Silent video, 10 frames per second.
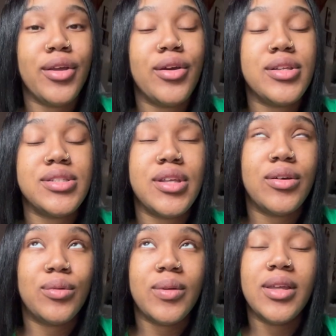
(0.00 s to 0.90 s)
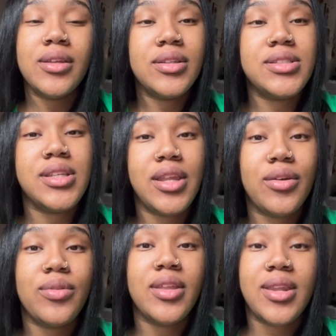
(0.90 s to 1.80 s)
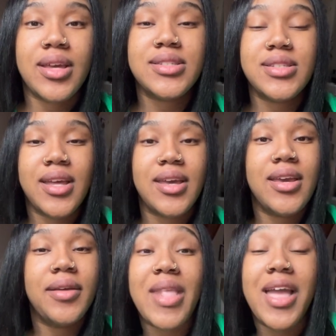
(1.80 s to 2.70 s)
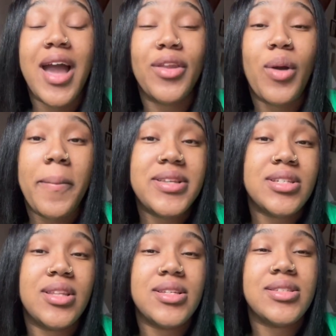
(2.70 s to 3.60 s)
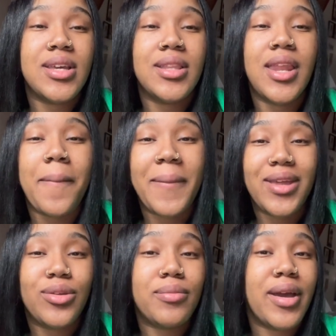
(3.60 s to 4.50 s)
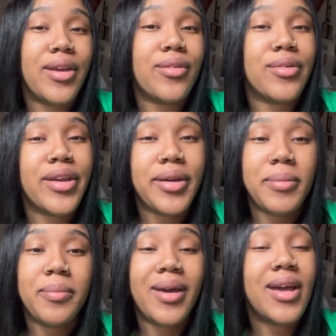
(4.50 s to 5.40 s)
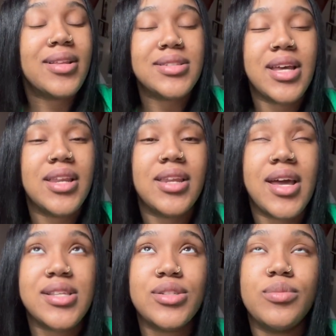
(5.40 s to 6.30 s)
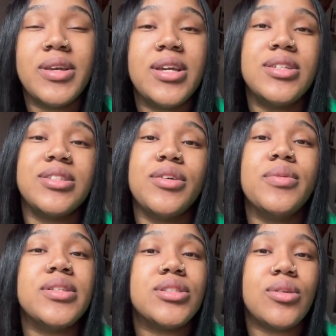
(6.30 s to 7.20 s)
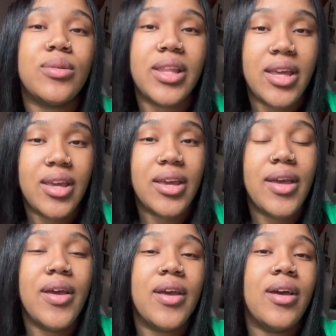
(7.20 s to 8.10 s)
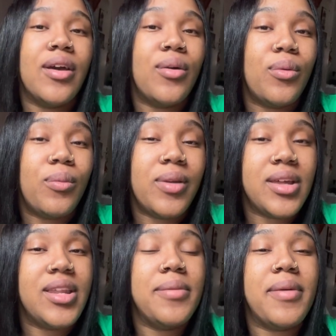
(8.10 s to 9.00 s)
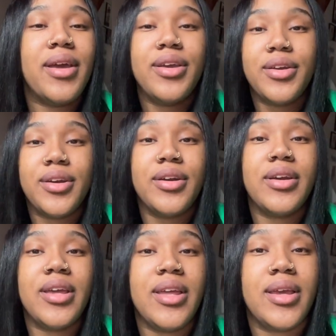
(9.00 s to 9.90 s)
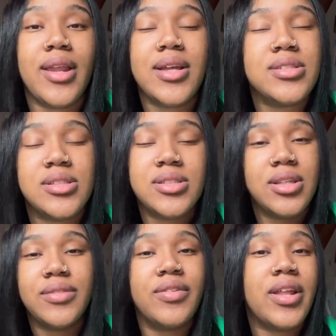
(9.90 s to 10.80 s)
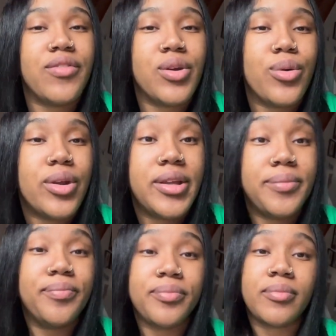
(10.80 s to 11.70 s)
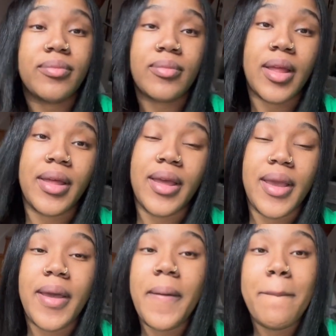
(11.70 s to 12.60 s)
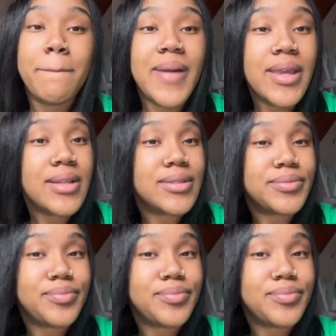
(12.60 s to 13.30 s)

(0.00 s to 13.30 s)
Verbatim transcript: y'all. So it is now the next day. I know I mentioned last night that I might do my hair on camera, but I decided not to because it was so late when I did my hair and I just didn't feel like recording. But